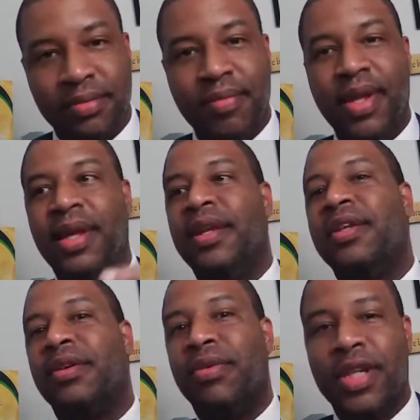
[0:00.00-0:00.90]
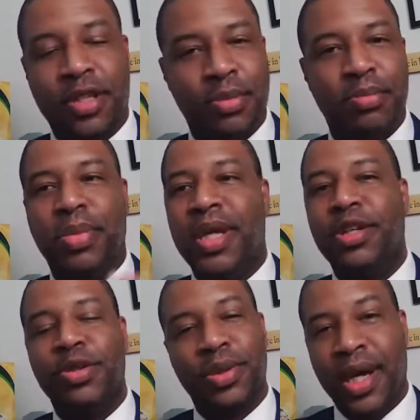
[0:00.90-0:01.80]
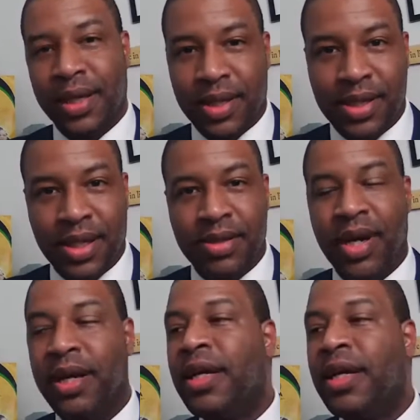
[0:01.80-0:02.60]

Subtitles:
in the rich, big United States, right?